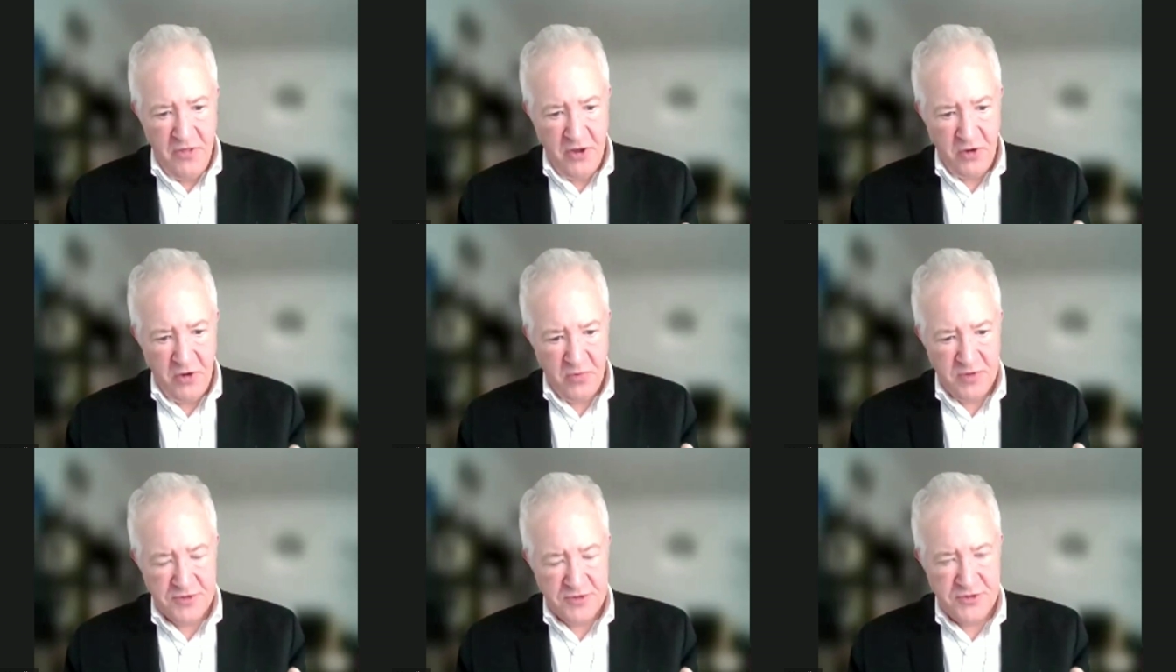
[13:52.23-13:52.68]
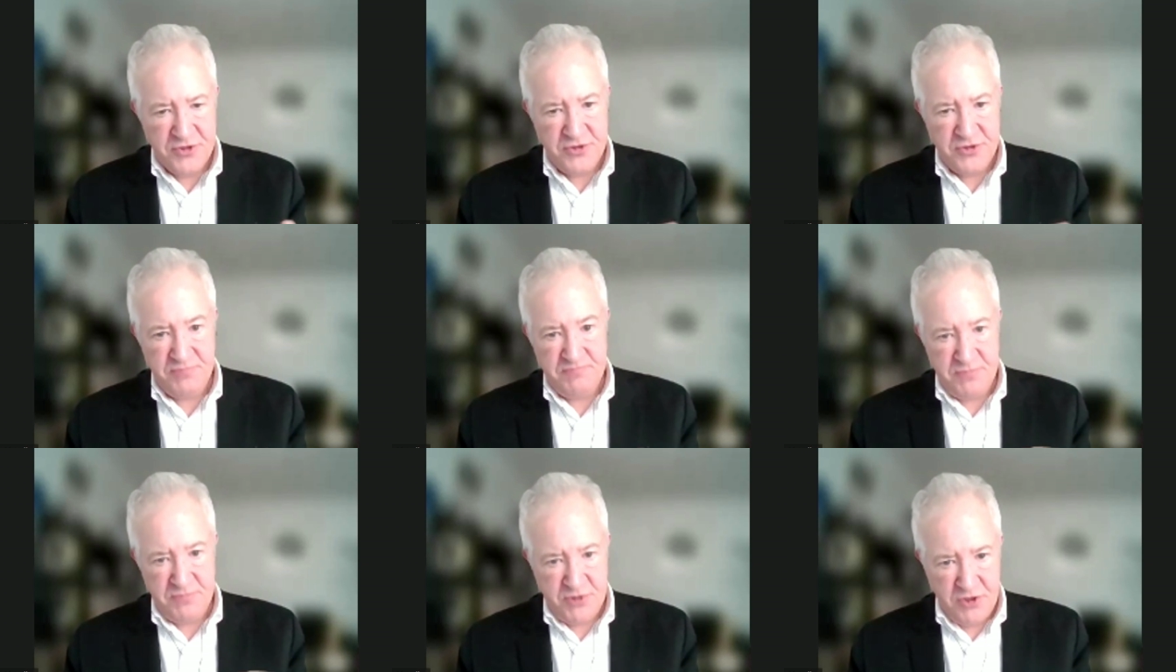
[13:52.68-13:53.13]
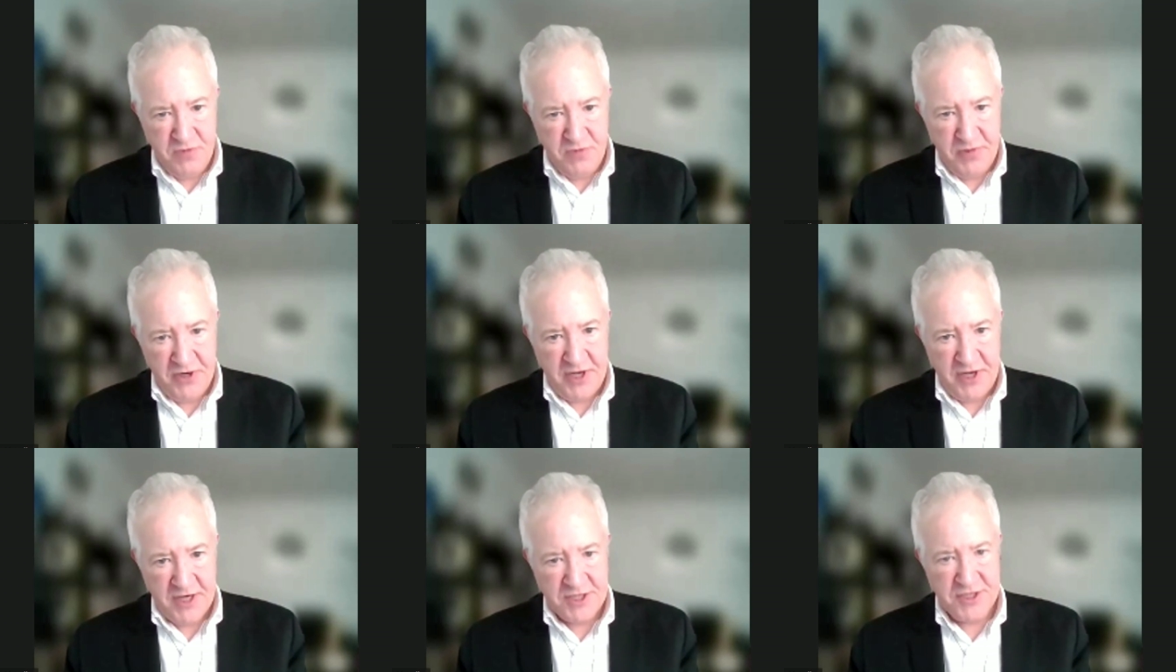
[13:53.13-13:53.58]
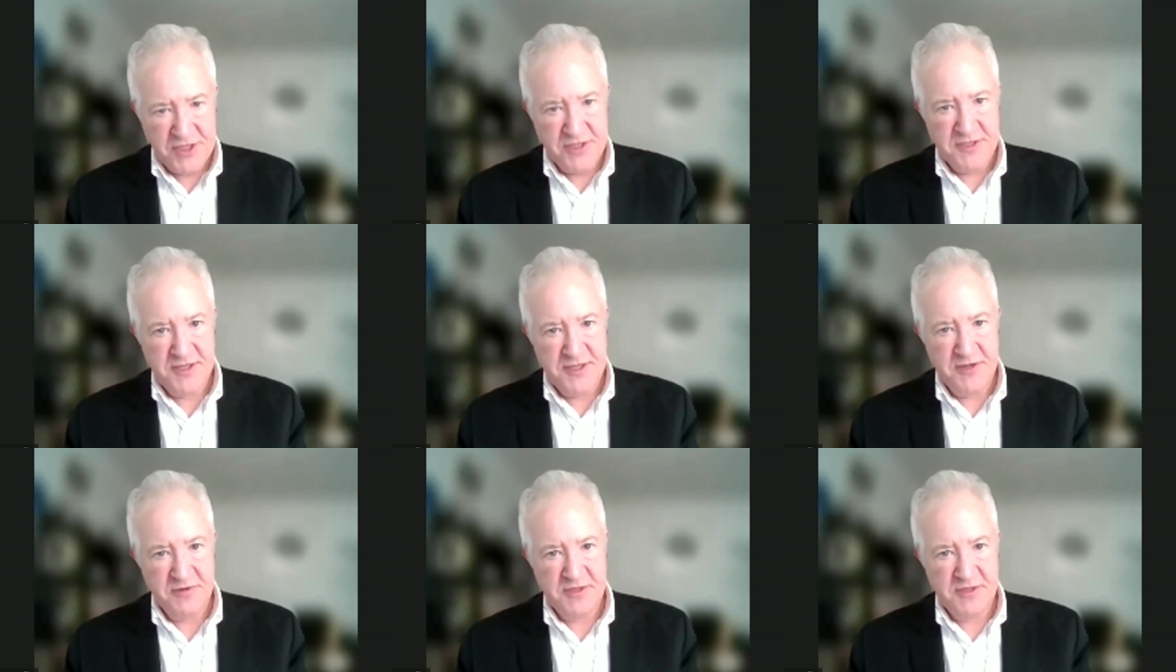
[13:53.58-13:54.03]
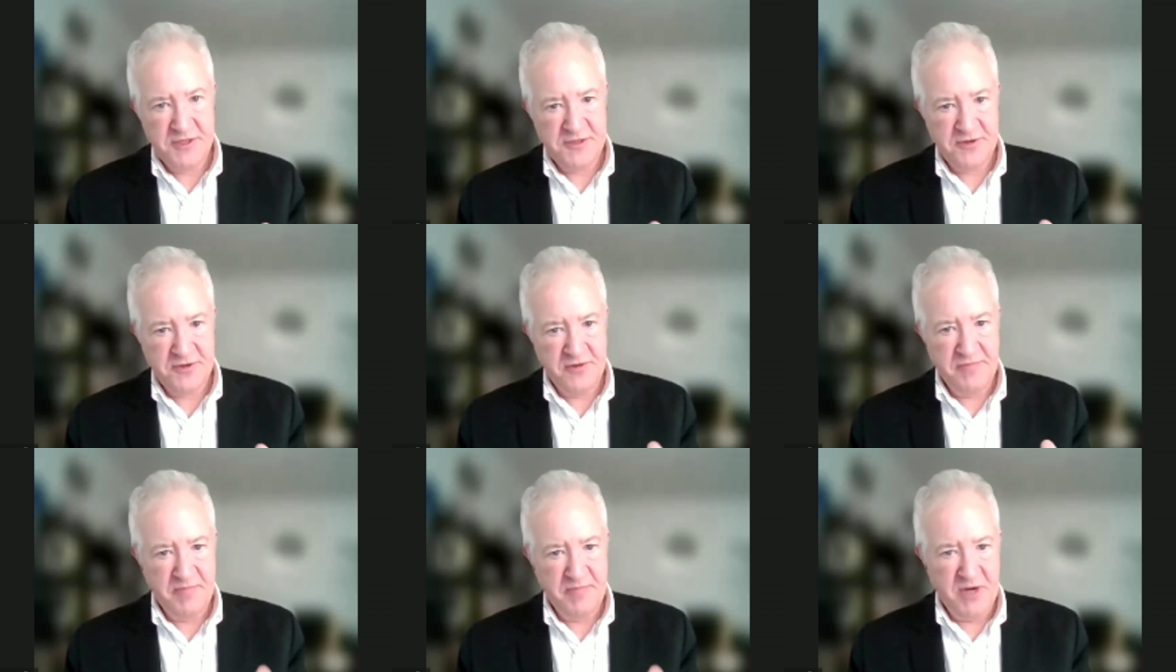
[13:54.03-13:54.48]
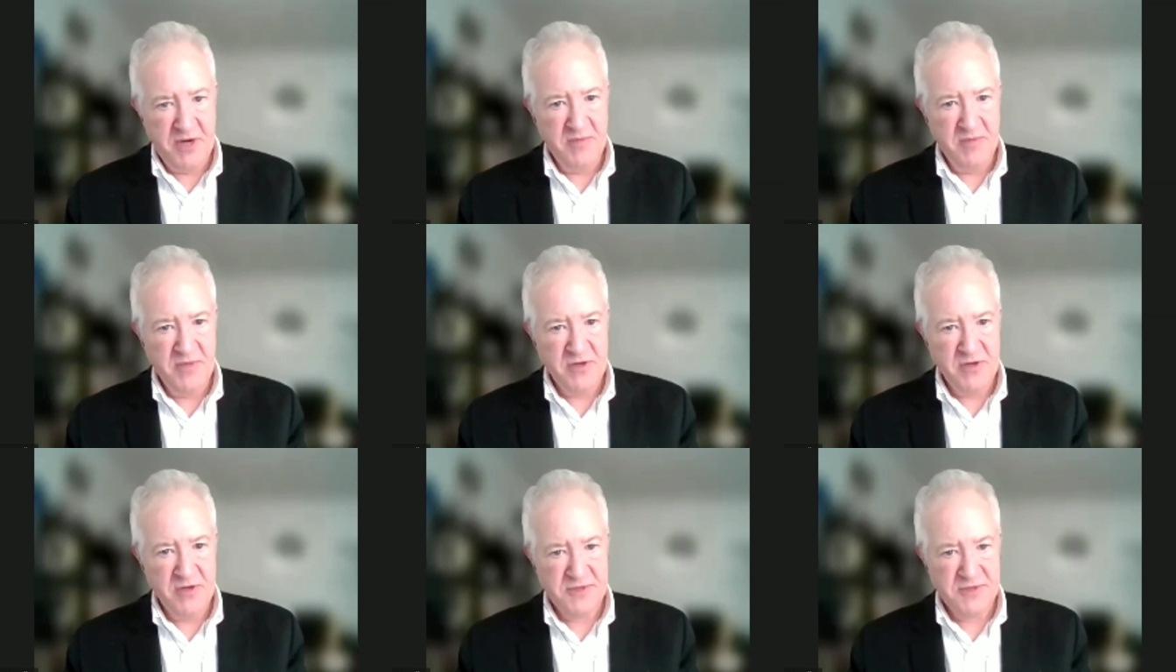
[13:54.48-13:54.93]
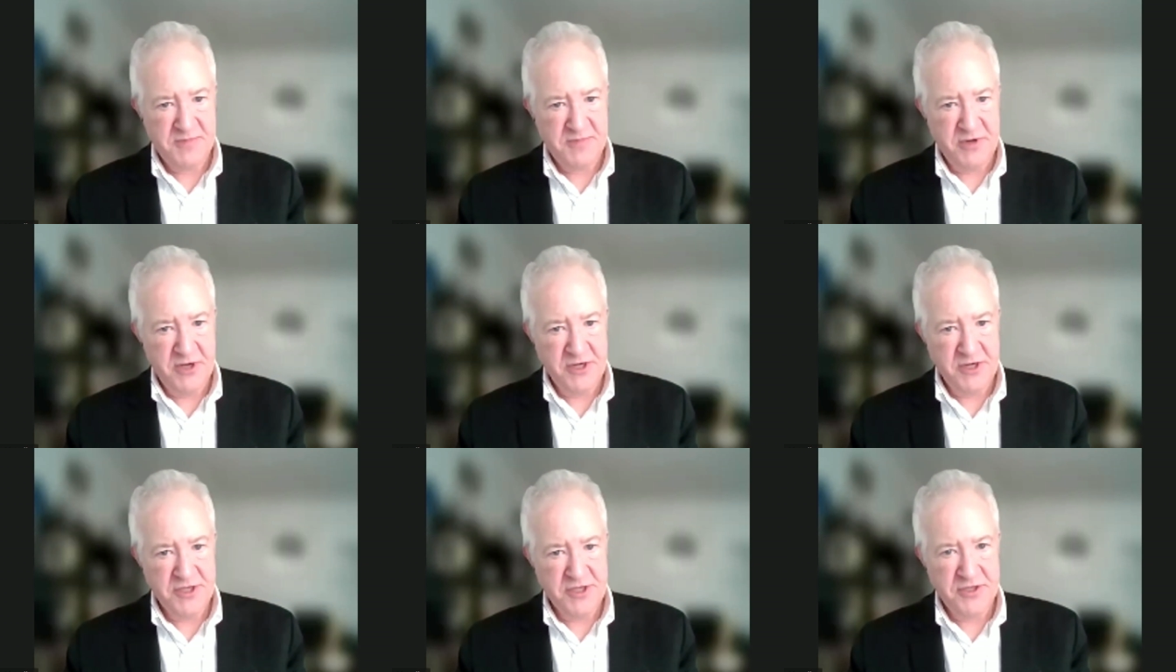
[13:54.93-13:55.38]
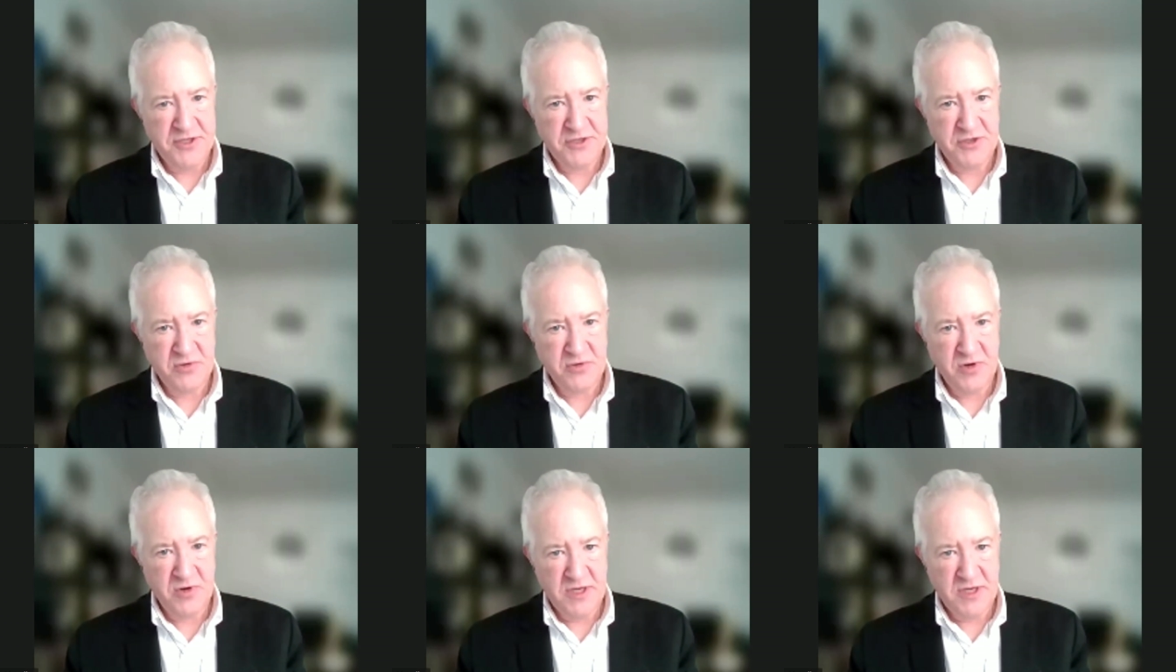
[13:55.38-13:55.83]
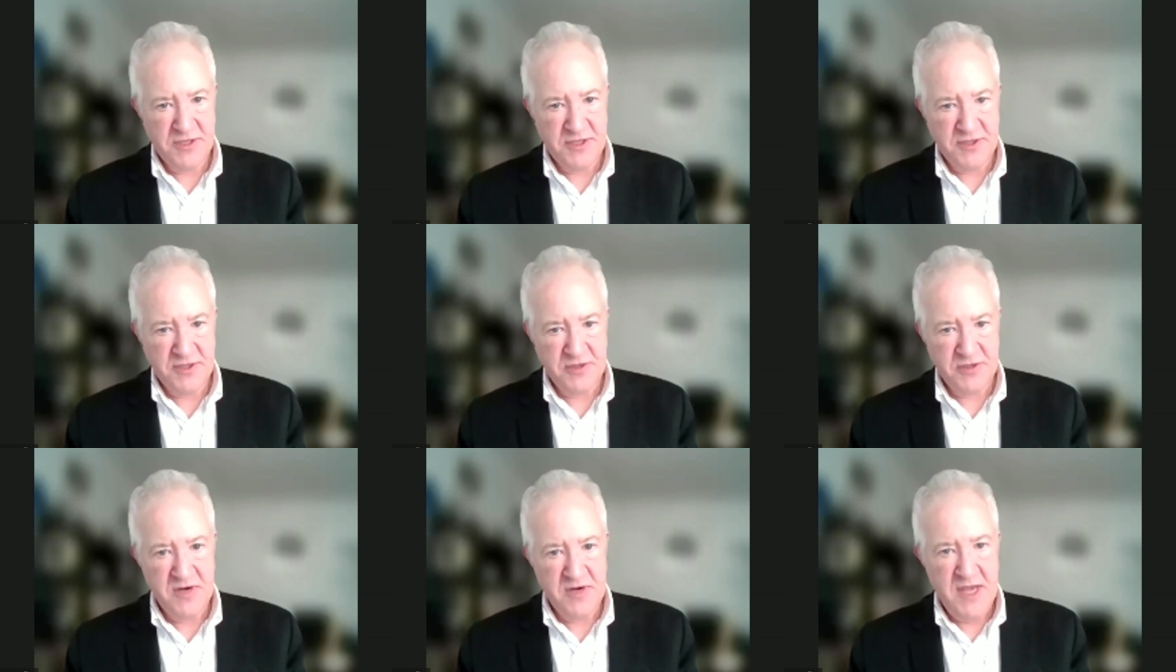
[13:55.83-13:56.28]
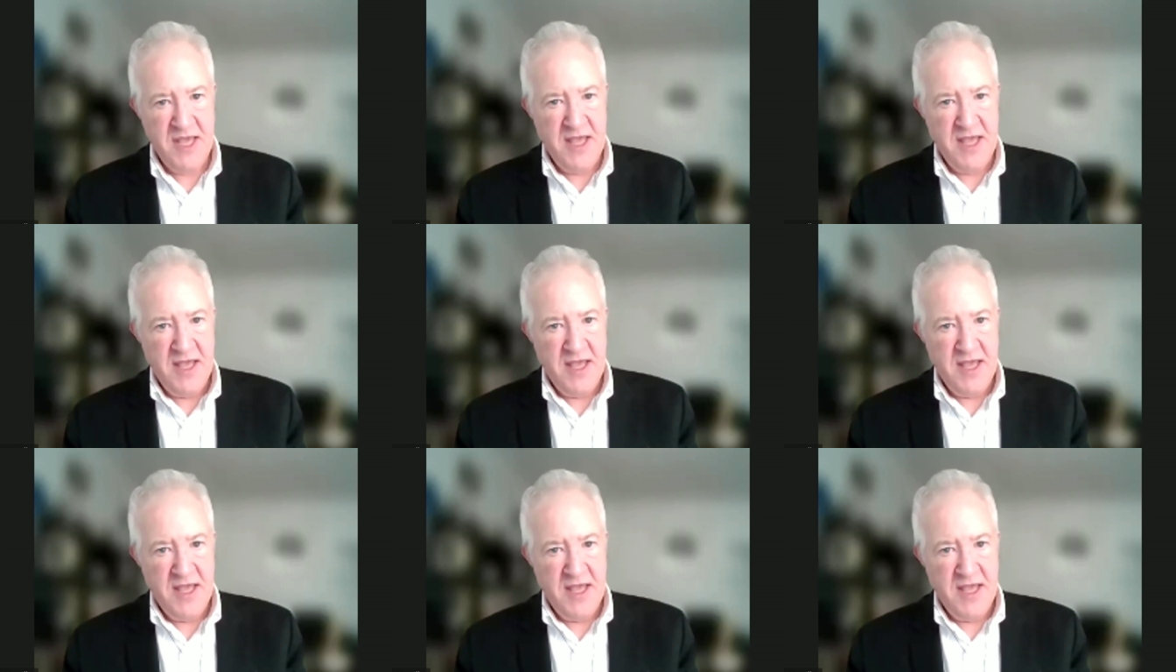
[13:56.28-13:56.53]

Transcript: there were two productions. There was a sort of bare bones production in Toronto